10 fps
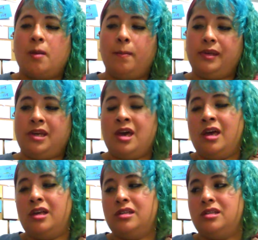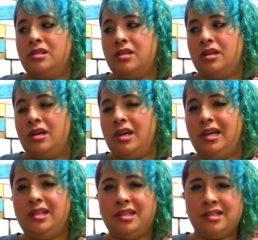because
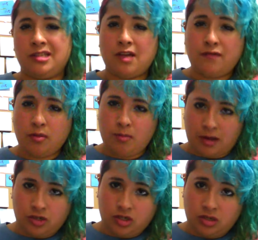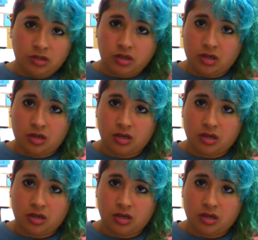it is never mentioned,